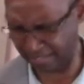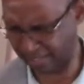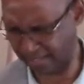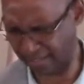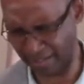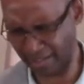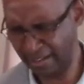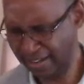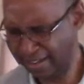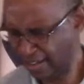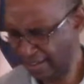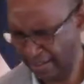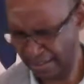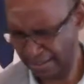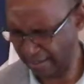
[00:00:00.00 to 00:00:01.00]
an,
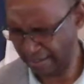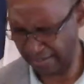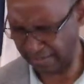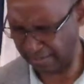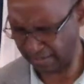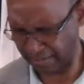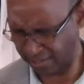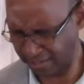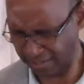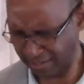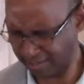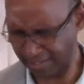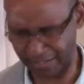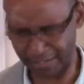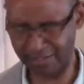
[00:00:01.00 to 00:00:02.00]
it's, it's
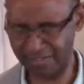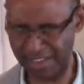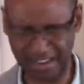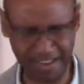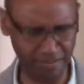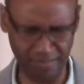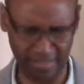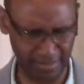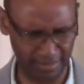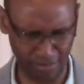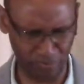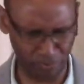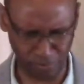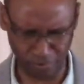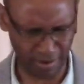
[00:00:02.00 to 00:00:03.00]
just an assignment, a,
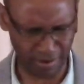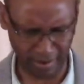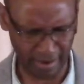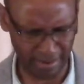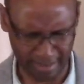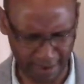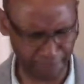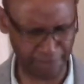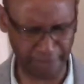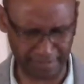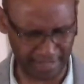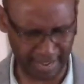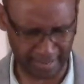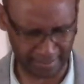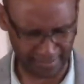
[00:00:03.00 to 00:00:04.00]
uh, an effort
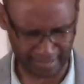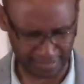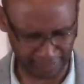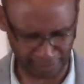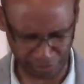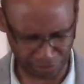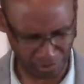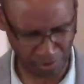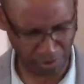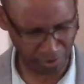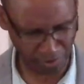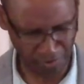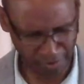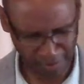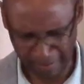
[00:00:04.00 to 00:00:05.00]
that, that is
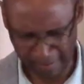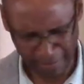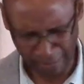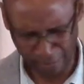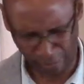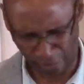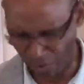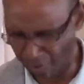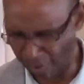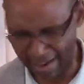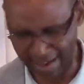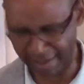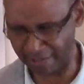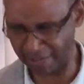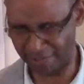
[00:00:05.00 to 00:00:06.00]
so
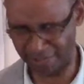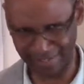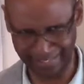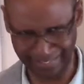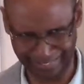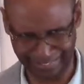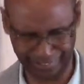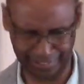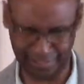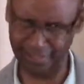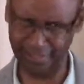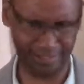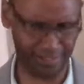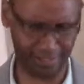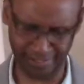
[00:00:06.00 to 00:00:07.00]
requires
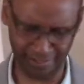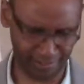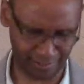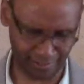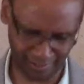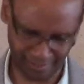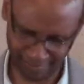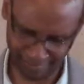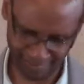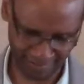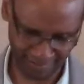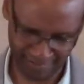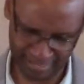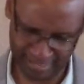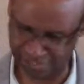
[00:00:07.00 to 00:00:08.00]
diligence.
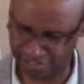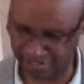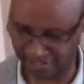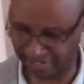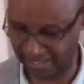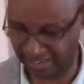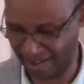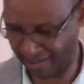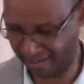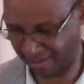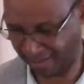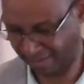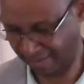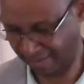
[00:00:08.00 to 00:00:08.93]
It just does.